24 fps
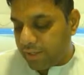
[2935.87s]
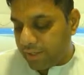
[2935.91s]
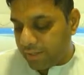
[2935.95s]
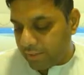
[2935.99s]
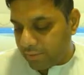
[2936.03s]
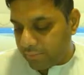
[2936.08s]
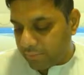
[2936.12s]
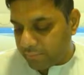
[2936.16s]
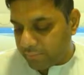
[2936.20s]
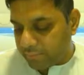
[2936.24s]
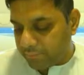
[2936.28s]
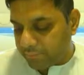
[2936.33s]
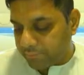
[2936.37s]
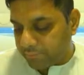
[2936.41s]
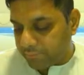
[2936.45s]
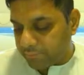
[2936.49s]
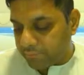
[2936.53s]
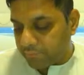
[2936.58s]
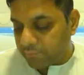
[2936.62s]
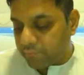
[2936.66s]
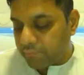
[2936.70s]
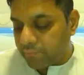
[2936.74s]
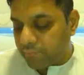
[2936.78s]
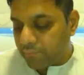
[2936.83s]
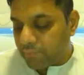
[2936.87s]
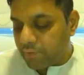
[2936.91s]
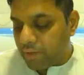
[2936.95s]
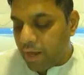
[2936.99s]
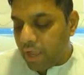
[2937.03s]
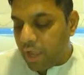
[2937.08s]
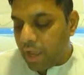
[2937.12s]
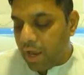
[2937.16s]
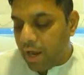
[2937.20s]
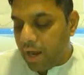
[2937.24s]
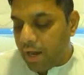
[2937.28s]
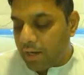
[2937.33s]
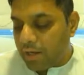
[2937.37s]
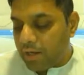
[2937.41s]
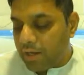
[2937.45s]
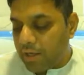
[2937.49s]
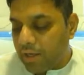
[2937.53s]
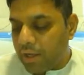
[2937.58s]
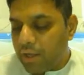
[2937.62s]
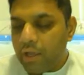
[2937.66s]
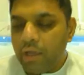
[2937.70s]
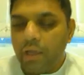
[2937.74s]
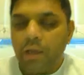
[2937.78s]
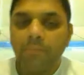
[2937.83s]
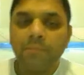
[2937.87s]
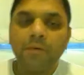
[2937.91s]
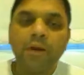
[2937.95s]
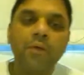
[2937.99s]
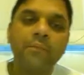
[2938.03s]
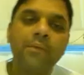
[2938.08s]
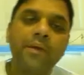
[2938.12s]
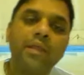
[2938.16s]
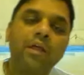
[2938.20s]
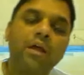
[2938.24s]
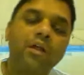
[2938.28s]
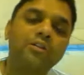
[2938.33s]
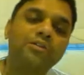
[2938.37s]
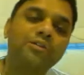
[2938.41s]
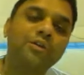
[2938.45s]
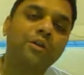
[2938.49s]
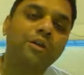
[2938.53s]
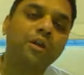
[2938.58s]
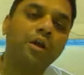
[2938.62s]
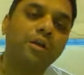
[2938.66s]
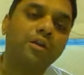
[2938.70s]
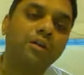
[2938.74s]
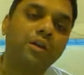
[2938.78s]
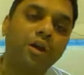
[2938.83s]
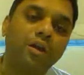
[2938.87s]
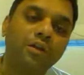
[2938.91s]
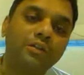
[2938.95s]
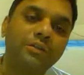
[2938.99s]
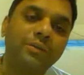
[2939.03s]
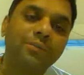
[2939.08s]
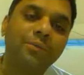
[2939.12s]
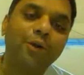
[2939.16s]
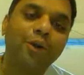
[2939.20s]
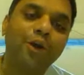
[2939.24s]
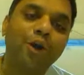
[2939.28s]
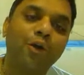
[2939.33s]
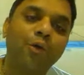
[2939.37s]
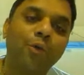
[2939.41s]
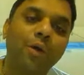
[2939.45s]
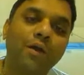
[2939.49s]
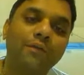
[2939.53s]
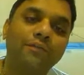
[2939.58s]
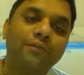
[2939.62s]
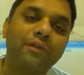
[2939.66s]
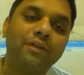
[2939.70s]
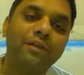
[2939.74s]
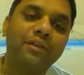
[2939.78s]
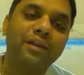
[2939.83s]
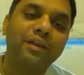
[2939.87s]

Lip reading: is there. And Prabhupada also talks about how